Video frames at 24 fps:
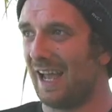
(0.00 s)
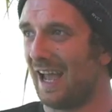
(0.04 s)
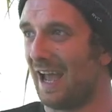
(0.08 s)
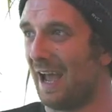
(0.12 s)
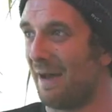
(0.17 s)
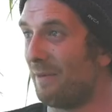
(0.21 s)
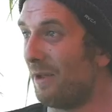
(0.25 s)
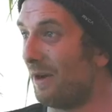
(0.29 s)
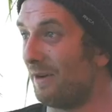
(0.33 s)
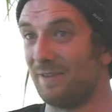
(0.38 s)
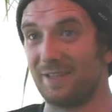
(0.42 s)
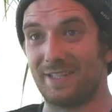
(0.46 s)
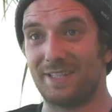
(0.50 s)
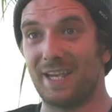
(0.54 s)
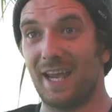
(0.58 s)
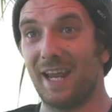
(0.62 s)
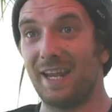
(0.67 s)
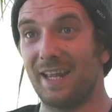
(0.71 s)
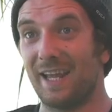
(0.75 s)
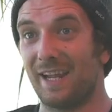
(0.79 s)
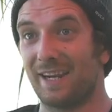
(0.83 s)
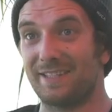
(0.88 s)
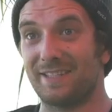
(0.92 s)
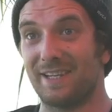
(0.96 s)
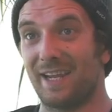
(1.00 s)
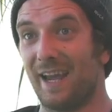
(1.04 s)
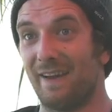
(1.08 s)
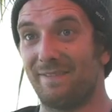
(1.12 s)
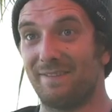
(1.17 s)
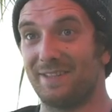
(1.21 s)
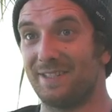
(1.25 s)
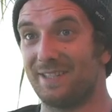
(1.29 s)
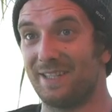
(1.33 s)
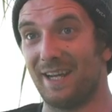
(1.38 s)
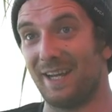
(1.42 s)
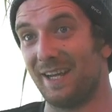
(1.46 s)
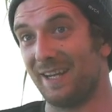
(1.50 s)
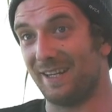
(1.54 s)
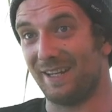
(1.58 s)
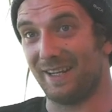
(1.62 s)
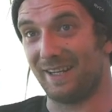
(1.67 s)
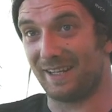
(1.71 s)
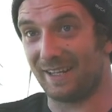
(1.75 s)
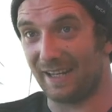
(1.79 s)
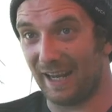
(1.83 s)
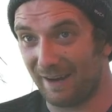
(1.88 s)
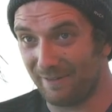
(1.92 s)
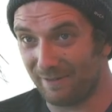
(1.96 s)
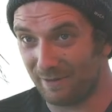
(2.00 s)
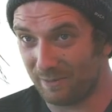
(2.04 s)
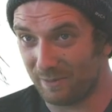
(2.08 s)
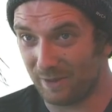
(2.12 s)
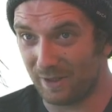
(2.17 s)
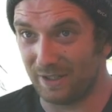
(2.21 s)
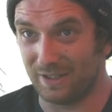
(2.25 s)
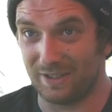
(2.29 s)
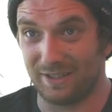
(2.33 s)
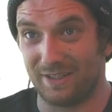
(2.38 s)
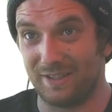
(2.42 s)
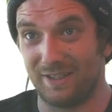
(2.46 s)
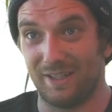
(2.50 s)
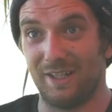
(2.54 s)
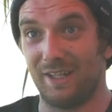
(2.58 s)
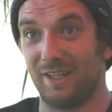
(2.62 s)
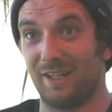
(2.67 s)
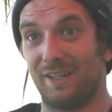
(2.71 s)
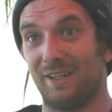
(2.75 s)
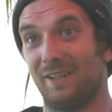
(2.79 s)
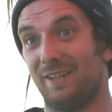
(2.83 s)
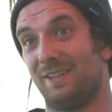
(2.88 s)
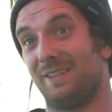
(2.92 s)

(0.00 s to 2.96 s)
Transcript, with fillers: I'm not even saying that because I have to say it, like everybody's sick.